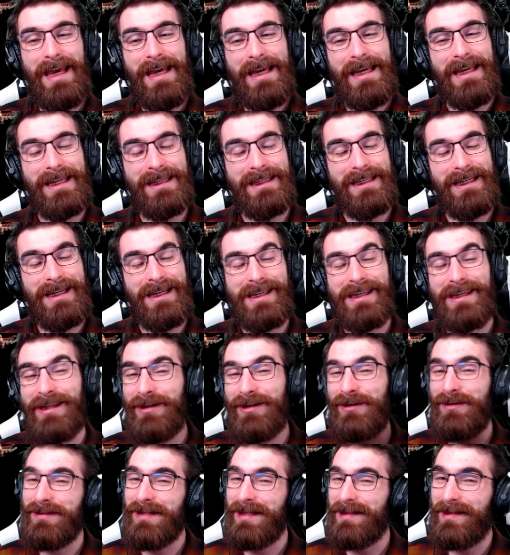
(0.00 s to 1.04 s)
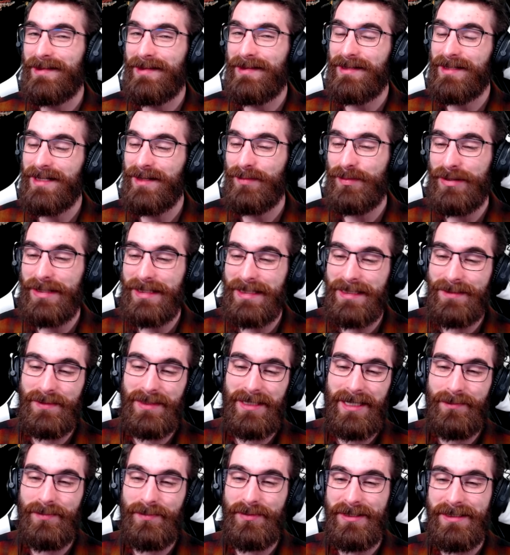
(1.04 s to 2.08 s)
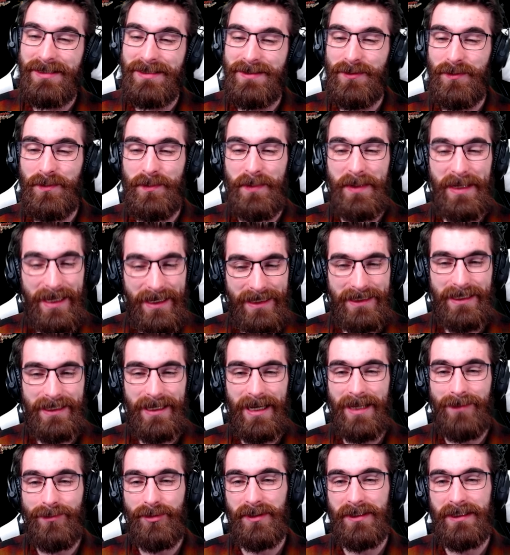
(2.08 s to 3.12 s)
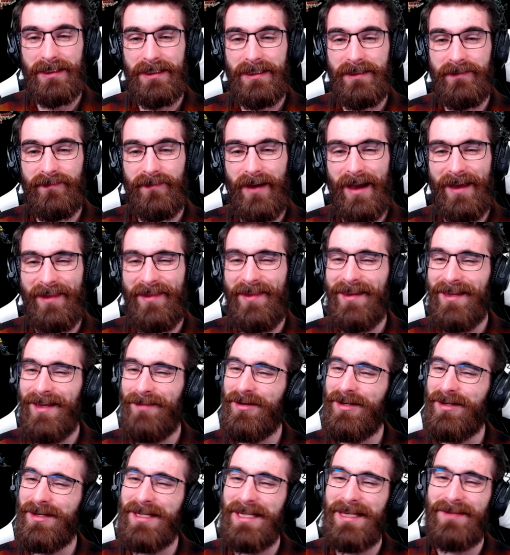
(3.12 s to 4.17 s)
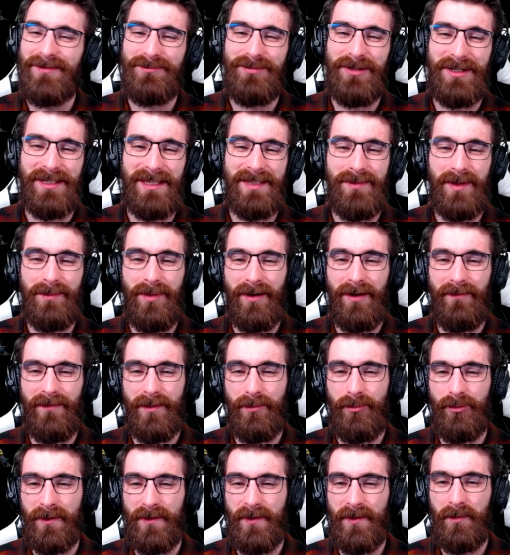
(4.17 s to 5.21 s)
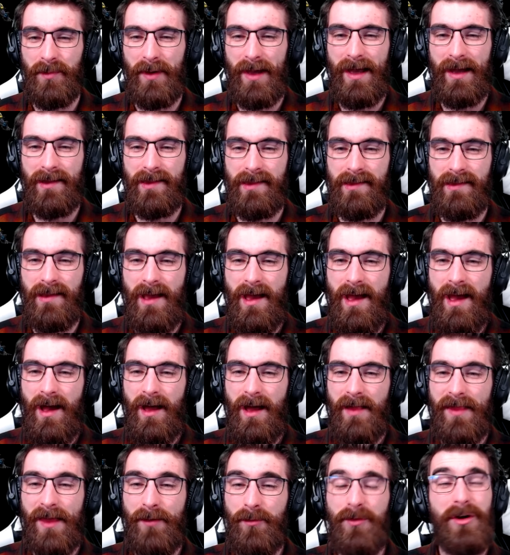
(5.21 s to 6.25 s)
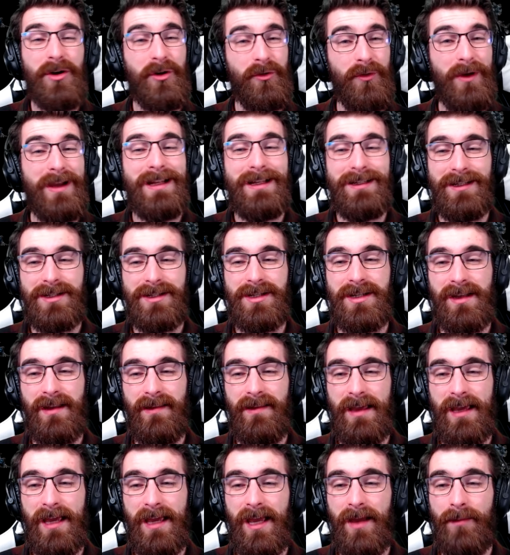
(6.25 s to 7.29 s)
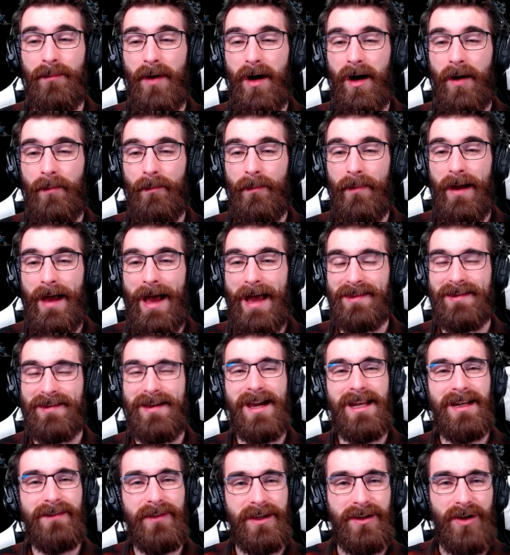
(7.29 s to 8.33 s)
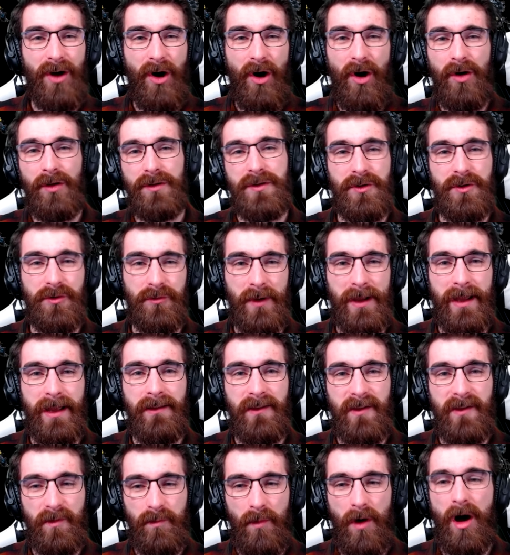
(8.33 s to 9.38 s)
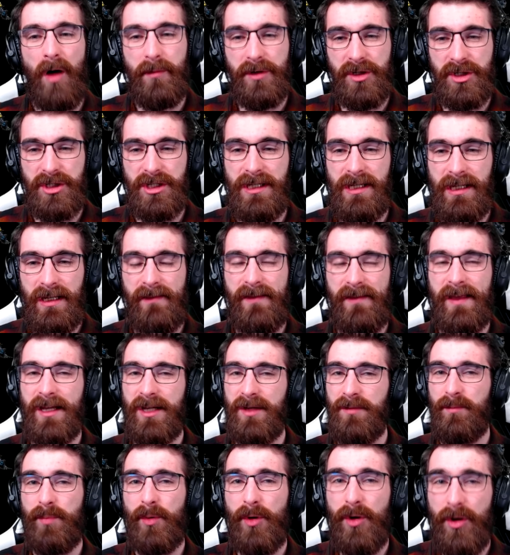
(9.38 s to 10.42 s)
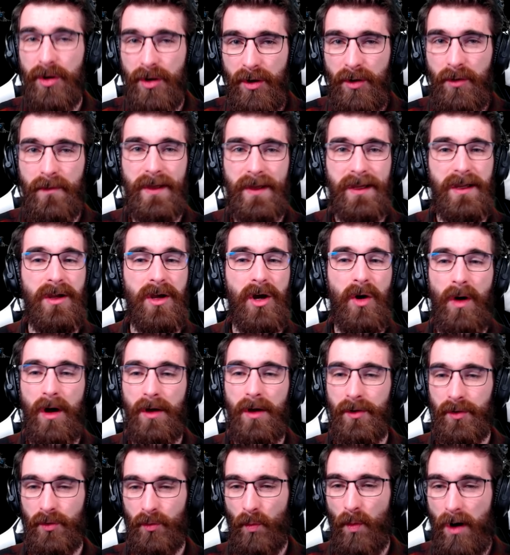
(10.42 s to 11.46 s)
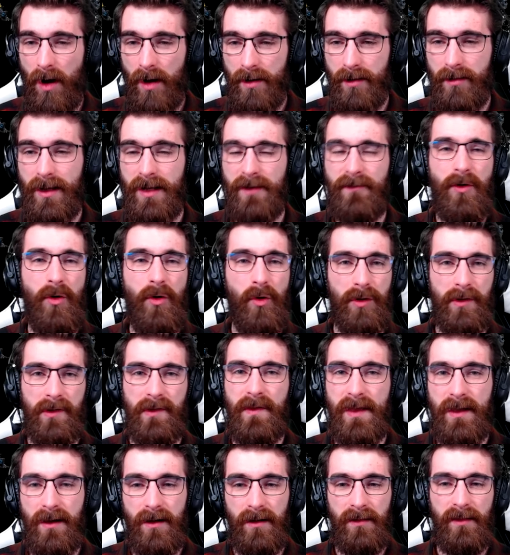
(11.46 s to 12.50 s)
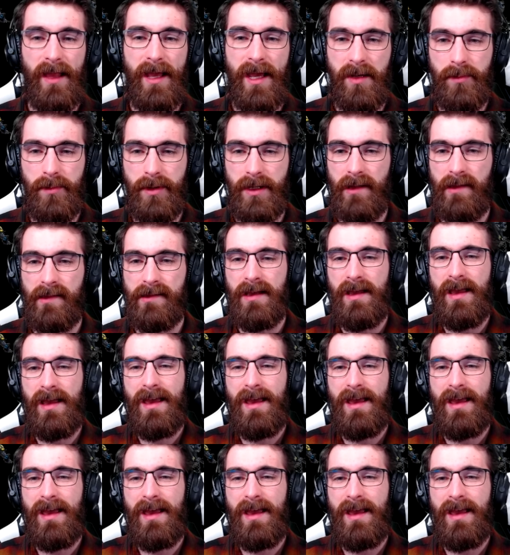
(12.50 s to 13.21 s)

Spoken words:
and that cuteness is going to bring them up into beta, I believe. I think I'm going to even put them above the Bristlebacks. They were a great addition to the game as kind of like an all-terrain small machine. They can burrow, they can go underwater, and of course they are land-based,